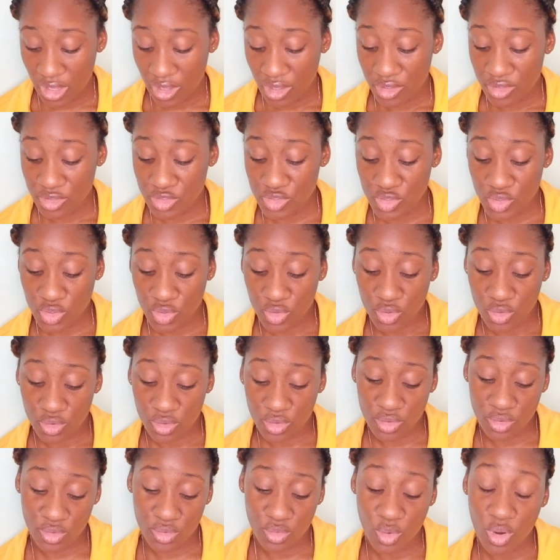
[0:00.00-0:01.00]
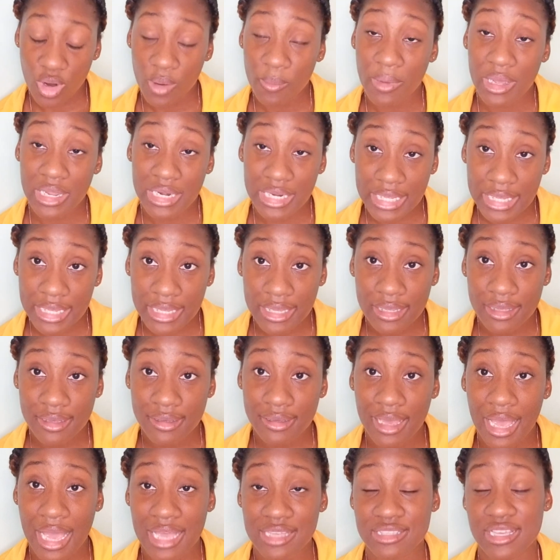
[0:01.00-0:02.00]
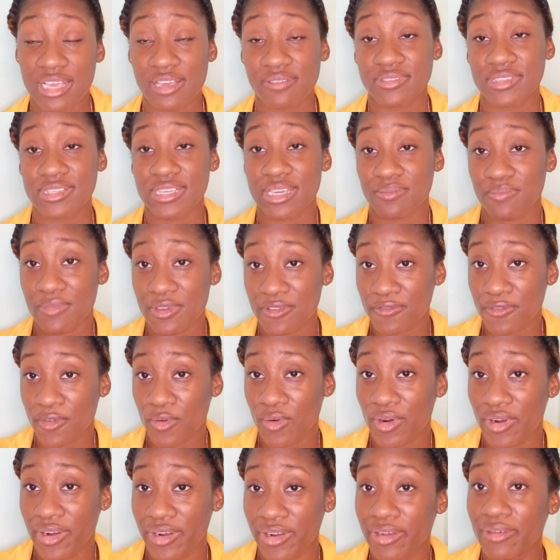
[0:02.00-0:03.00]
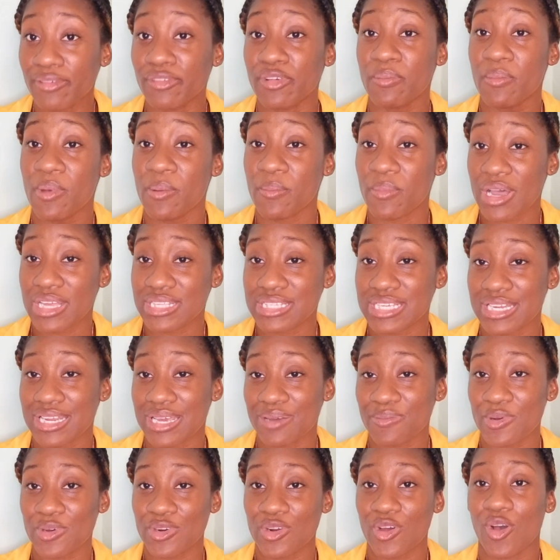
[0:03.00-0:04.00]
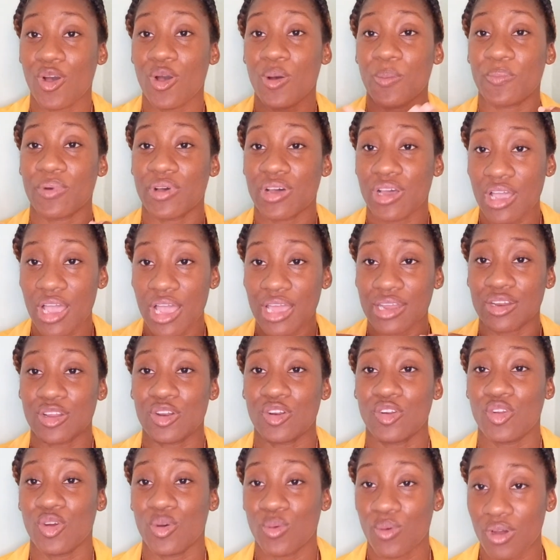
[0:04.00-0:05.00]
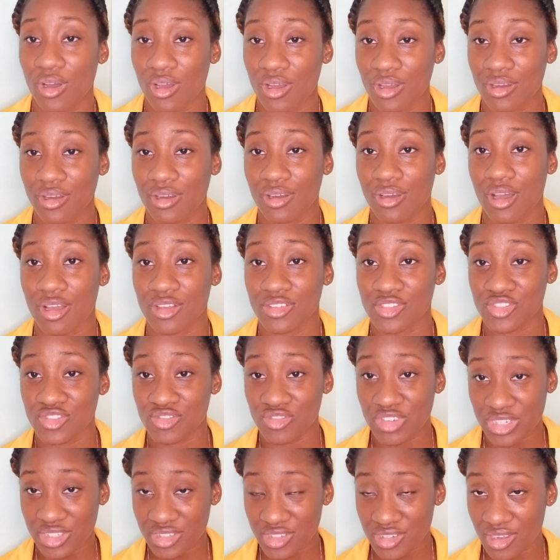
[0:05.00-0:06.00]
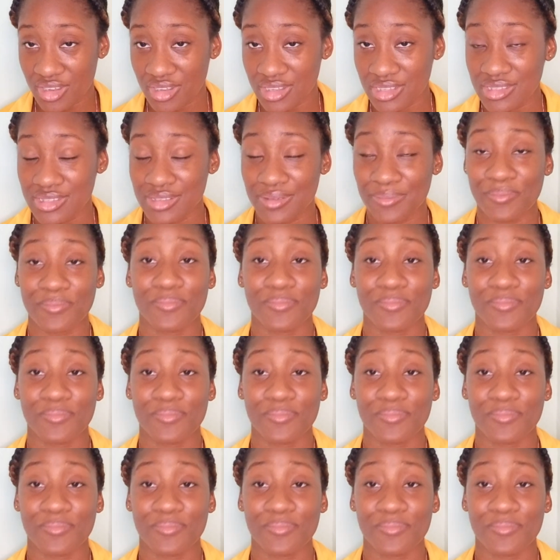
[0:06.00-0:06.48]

So normally, as I've said before, remember I tell you about the upper and lower constrictors?